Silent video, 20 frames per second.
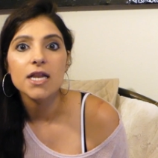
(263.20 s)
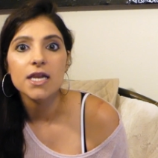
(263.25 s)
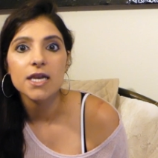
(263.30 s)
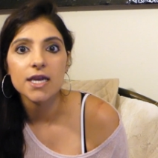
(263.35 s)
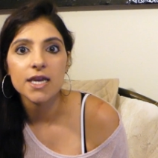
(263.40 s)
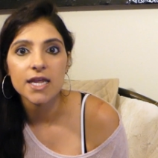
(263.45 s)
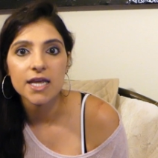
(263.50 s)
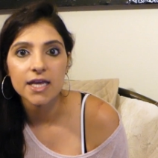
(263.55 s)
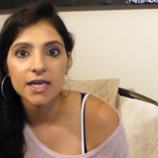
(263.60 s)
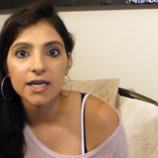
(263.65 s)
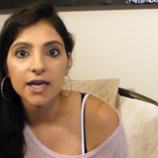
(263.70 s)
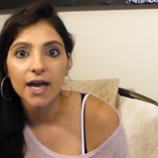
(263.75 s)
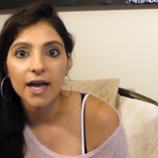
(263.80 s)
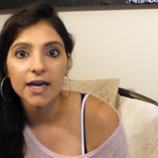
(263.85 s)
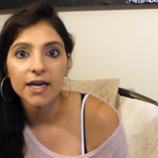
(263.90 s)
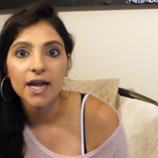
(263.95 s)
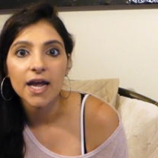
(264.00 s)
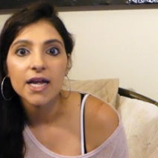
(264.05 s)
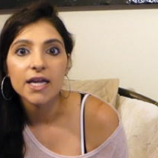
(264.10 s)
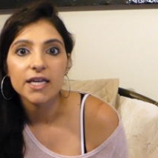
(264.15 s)

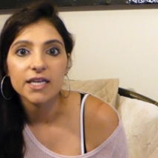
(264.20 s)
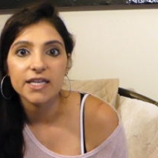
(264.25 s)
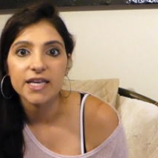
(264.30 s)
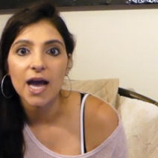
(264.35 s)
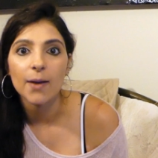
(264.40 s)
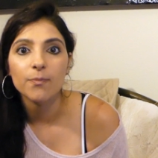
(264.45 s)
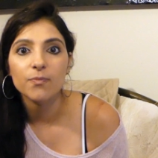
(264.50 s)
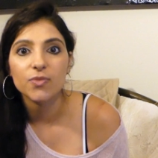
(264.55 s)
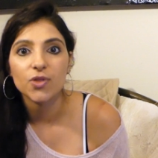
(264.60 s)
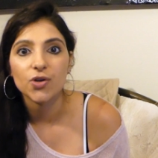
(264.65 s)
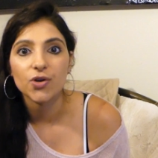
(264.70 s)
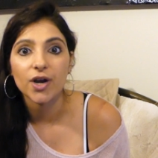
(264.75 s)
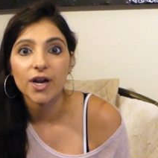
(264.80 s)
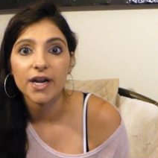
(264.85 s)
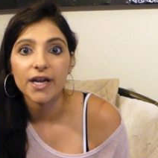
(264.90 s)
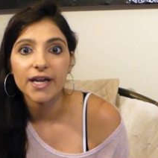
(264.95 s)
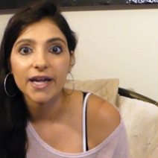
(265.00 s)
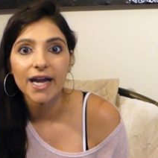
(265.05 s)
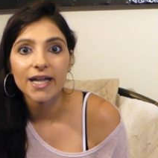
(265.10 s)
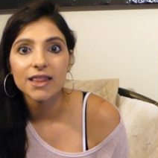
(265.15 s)
Negan. Yep, they're going
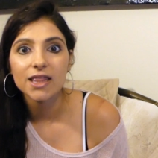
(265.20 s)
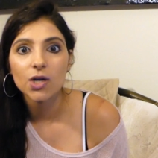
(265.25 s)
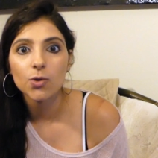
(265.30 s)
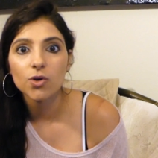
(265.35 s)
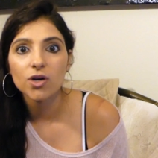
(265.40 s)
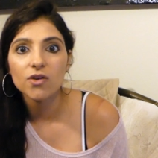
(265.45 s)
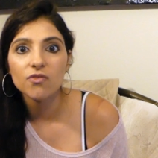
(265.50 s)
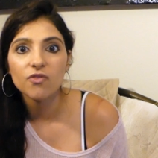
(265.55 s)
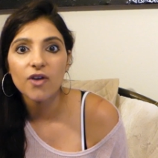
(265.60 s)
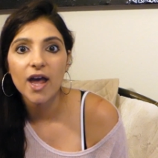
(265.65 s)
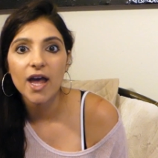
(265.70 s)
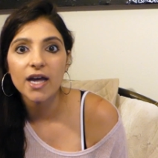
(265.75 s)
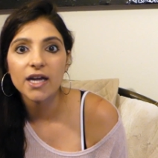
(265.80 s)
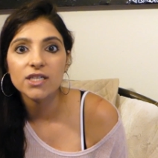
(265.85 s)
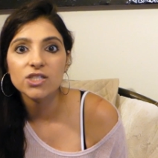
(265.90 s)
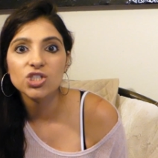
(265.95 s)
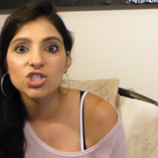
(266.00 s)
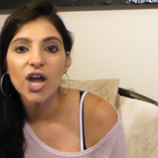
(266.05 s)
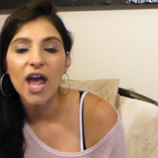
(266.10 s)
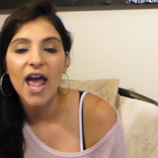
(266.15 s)
to get their
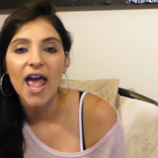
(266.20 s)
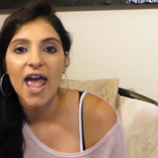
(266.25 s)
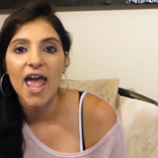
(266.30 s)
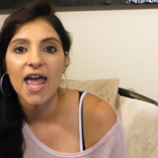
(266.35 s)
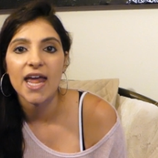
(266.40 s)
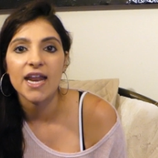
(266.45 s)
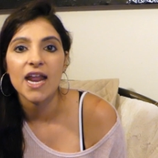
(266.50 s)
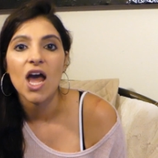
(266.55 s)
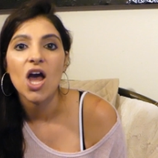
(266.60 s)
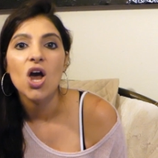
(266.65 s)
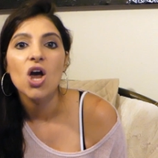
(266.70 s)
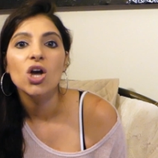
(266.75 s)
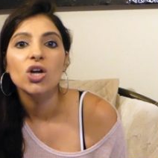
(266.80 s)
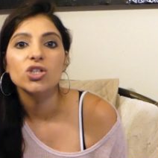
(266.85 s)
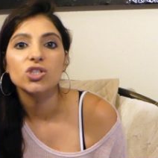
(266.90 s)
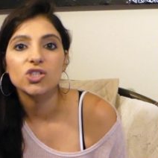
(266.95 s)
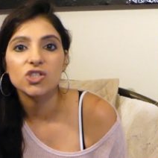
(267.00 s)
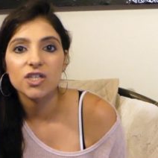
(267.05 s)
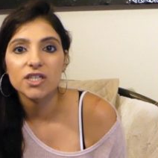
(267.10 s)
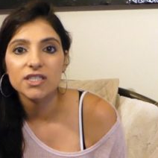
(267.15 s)
revenge, and
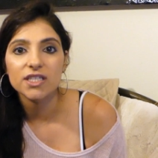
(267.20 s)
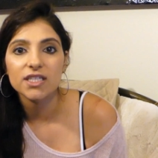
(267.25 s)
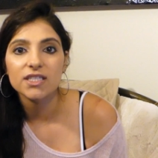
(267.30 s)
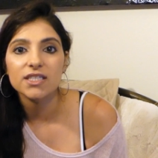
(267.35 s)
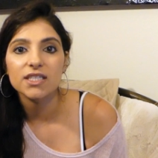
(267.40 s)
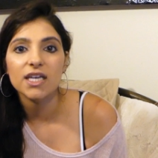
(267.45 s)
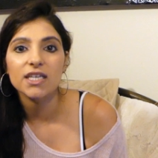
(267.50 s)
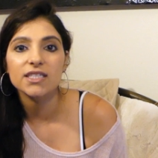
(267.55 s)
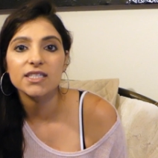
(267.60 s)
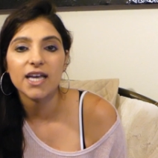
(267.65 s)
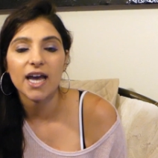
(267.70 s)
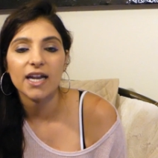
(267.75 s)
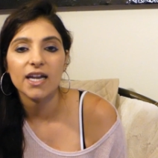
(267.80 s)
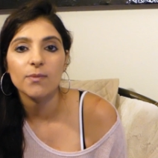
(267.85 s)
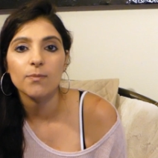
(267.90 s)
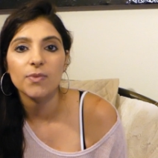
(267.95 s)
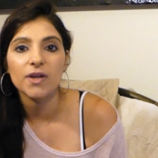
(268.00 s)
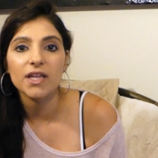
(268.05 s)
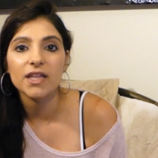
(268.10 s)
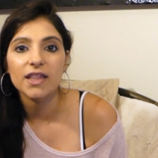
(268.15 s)
Jesus is going
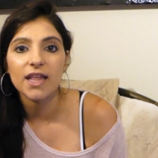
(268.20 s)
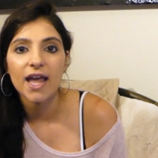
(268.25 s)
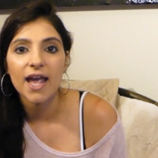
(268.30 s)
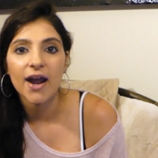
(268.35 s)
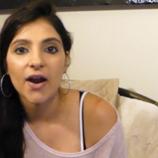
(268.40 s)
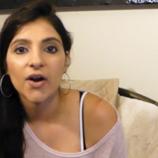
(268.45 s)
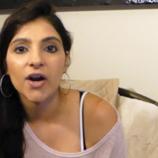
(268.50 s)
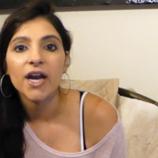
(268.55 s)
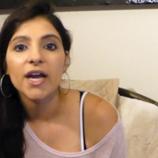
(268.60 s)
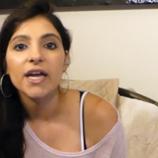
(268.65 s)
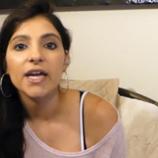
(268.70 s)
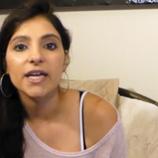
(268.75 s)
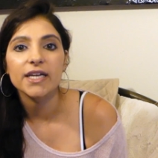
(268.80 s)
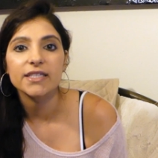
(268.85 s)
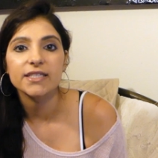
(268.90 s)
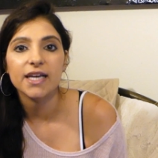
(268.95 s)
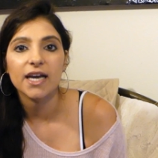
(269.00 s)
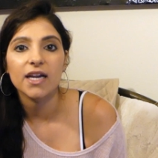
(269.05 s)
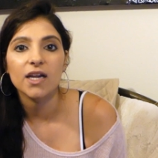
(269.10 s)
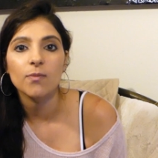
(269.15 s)
to be there.
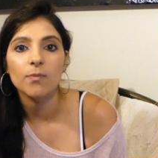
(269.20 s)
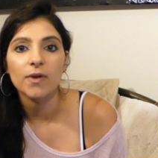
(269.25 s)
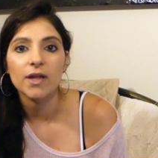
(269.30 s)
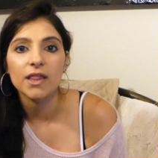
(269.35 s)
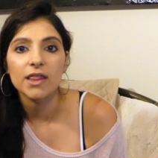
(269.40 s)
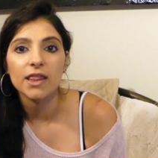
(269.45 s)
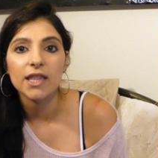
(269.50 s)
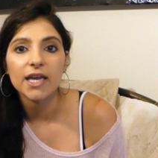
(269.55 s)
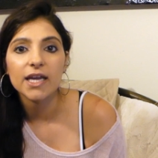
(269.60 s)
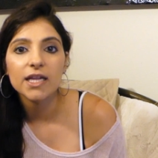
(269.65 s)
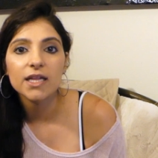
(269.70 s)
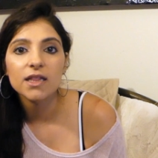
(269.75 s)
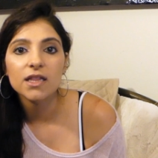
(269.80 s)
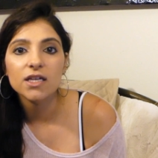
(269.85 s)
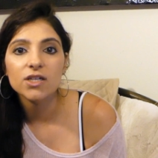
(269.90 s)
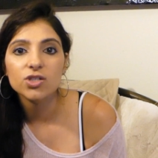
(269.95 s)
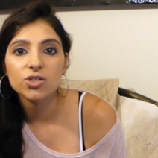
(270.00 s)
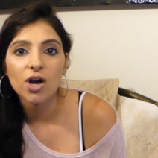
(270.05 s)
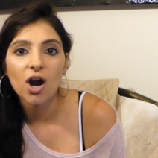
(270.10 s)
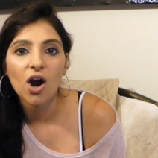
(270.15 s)
He's going to be leading
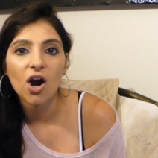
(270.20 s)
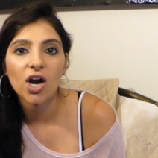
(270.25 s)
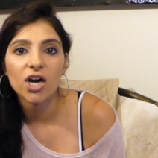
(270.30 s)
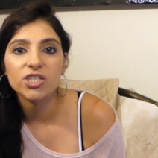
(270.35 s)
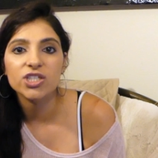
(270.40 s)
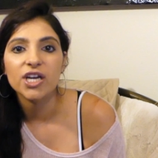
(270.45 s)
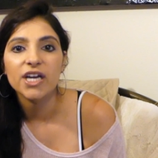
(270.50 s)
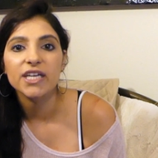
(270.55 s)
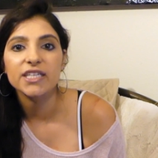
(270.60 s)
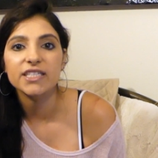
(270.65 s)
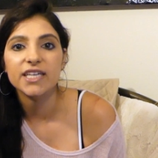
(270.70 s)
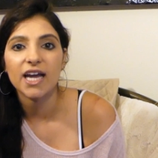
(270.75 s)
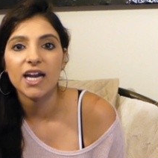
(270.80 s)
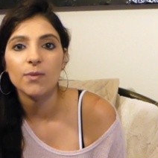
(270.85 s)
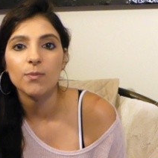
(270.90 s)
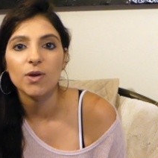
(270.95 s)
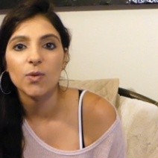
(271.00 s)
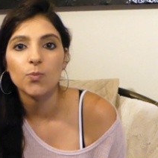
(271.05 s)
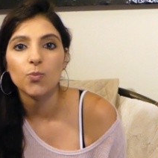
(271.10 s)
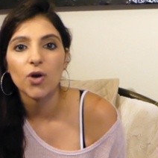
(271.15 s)
the charge. He's going
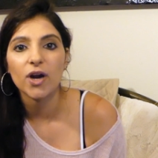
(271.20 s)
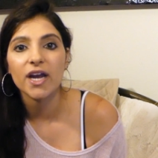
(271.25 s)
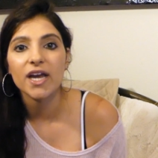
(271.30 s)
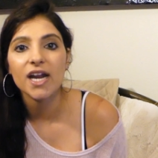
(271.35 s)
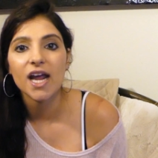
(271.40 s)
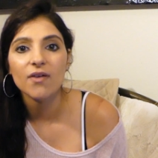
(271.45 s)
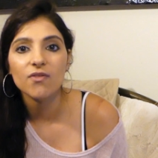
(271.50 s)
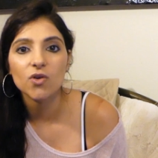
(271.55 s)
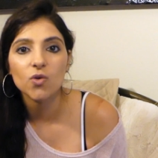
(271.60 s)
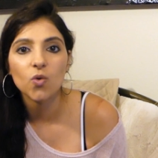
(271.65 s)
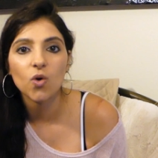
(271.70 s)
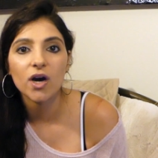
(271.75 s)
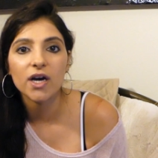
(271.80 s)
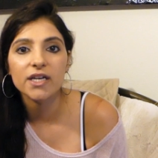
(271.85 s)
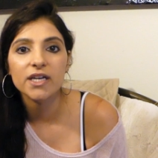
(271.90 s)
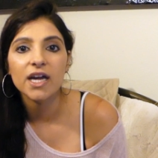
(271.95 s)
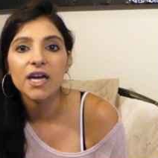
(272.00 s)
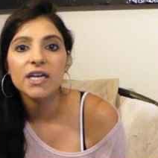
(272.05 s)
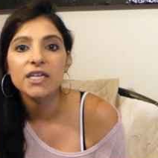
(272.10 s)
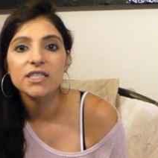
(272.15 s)
to be bringing
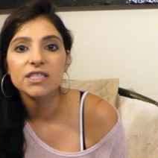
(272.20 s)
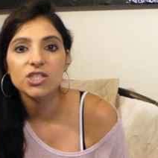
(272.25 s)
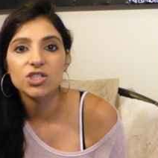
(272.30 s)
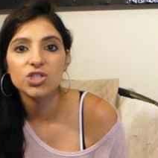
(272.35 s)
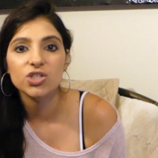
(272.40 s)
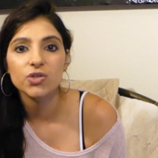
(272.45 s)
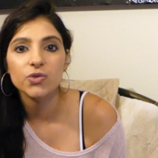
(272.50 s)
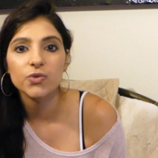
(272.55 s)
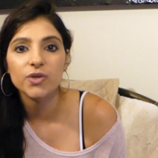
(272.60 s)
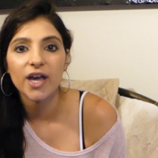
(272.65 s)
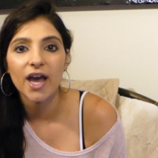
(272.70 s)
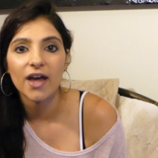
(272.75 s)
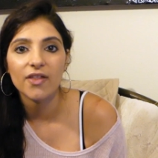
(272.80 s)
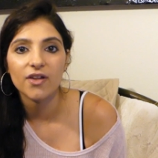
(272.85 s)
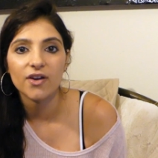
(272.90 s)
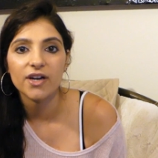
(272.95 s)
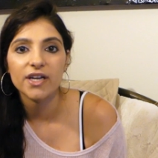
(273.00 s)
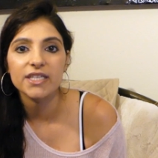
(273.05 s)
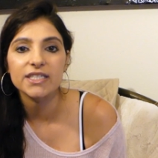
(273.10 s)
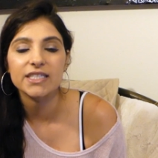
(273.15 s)
everyone
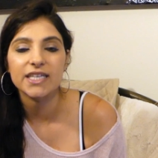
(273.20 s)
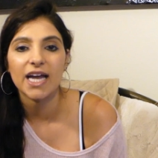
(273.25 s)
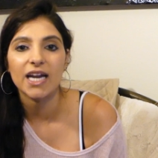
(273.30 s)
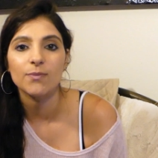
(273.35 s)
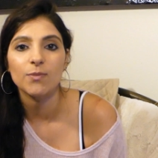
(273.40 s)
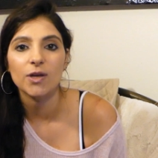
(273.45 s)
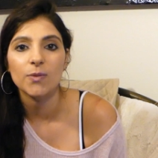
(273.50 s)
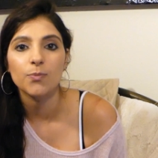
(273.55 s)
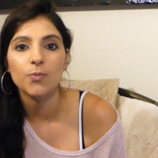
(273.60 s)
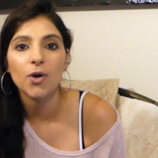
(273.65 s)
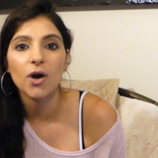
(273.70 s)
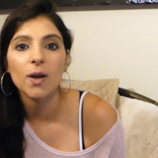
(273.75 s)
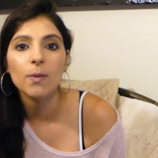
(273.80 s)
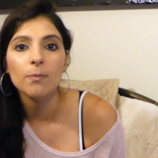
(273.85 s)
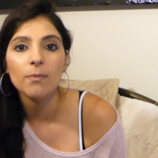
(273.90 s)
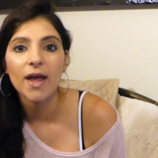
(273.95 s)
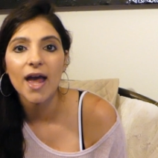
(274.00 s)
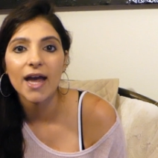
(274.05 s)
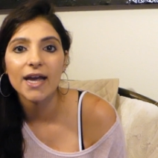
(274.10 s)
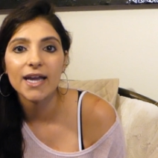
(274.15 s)
together. He's going to be
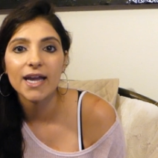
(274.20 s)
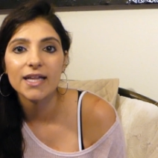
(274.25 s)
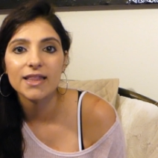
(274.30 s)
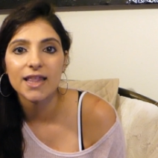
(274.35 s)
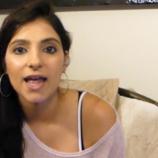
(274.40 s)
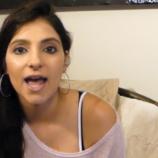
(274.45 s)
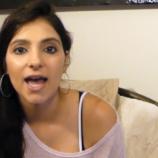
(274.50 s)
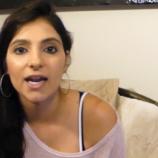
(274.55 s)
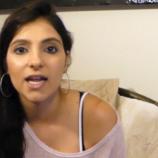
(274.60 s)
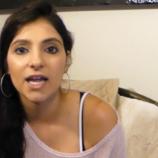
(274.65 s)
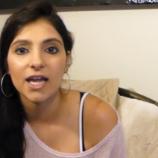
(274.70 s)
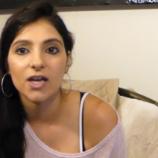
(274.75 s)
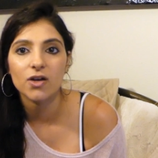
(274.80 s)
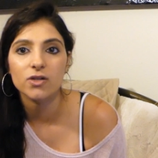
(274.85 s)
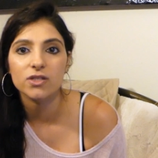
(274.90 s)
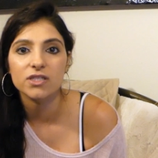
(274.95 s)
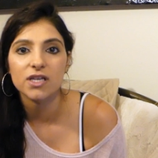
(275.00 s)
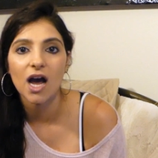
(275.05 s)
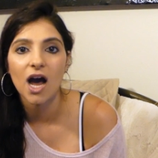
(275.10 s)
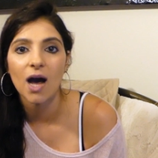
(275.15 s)
putting Maggie at the head of
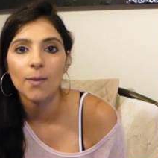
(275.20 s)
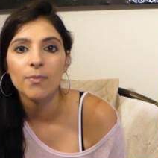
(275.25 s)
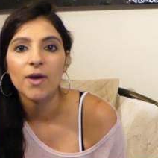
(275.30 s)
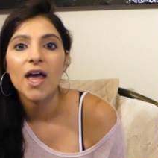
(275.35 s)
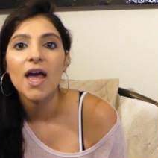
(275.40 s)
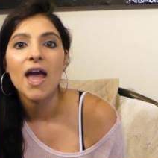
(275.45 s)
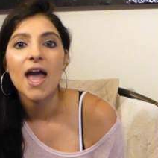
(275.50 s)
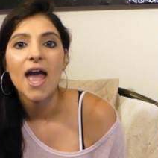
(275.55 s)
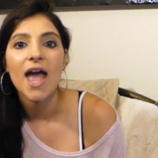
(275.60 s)
Hilltop